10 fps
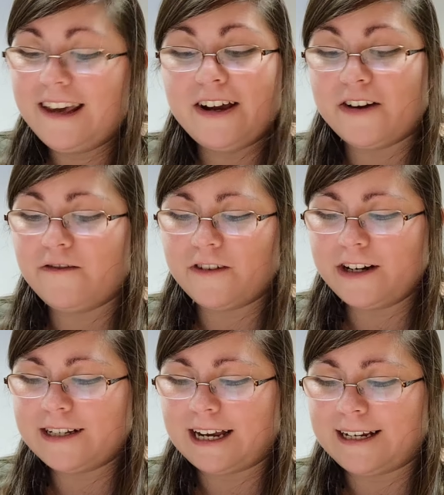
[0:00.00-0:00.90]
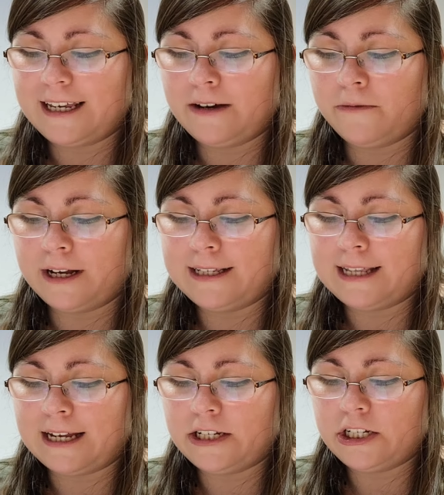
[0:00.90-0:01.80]
Her first idea was
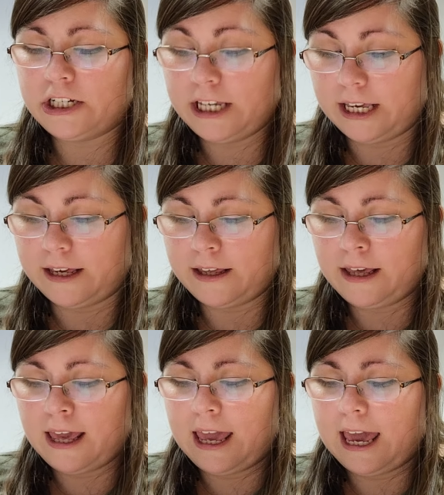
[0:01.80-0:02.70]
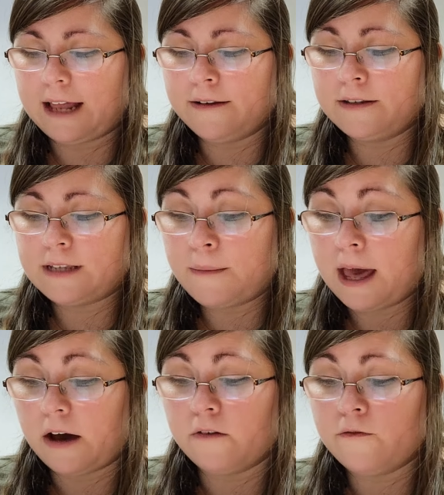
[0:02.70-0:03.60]
that she had
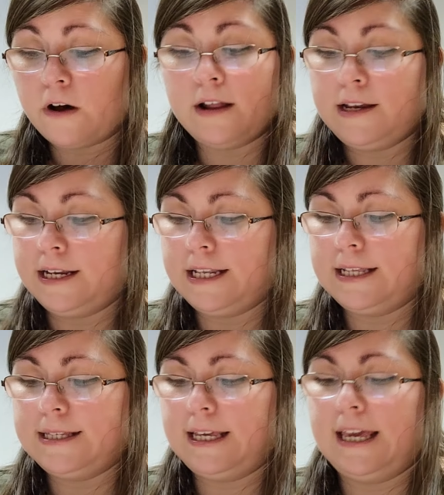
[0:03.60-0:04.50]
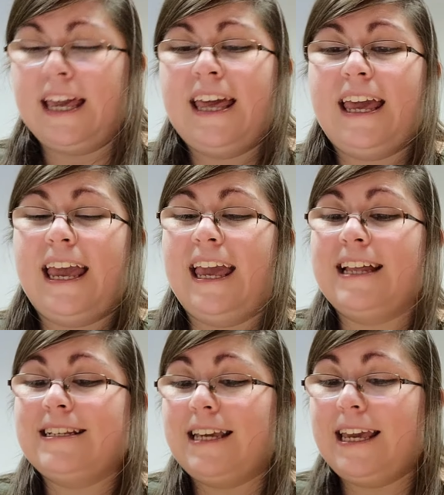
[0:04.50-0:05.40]
somehow fallen into the sea,
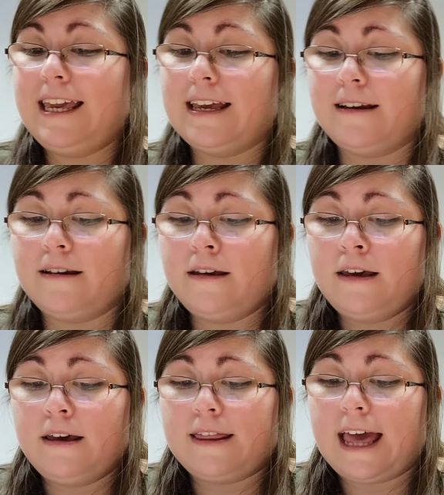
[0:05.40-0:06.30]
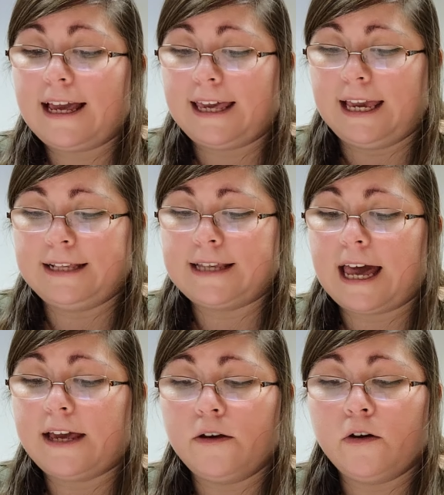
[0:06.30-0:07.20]
and in that case,
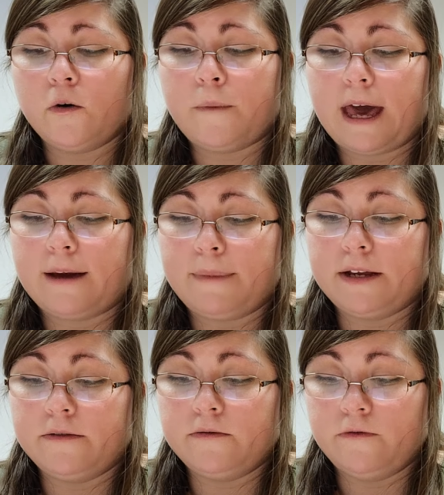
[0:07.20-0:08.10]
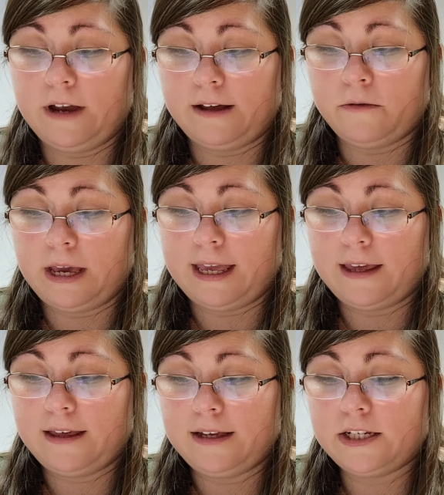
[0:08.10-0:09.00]
I can go back by railway,
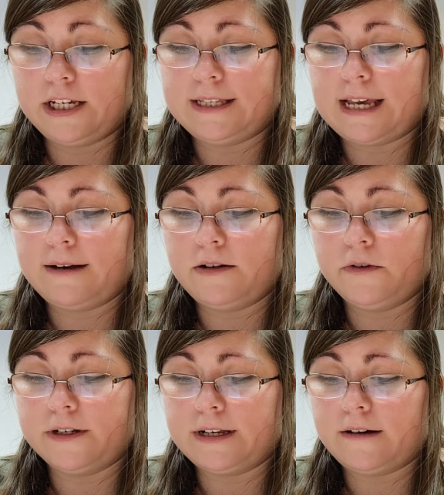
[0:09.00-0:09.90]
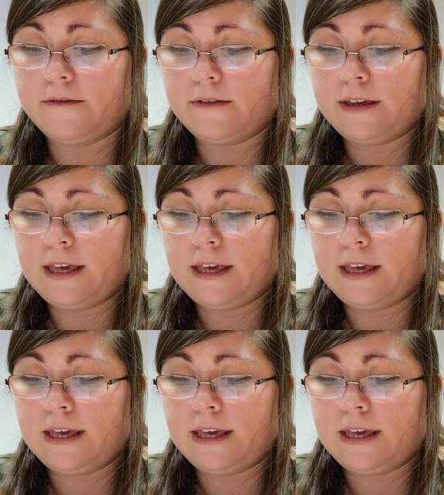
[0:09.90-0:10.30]
she said to herself.